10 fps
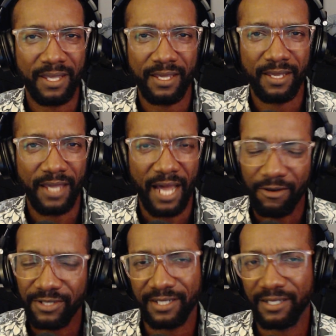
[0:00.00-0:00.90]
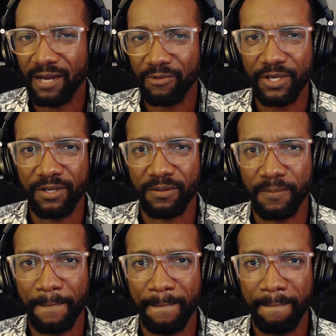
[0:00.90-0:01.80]
how is it not real?
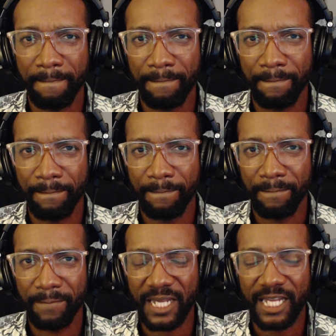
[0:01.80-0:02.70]
And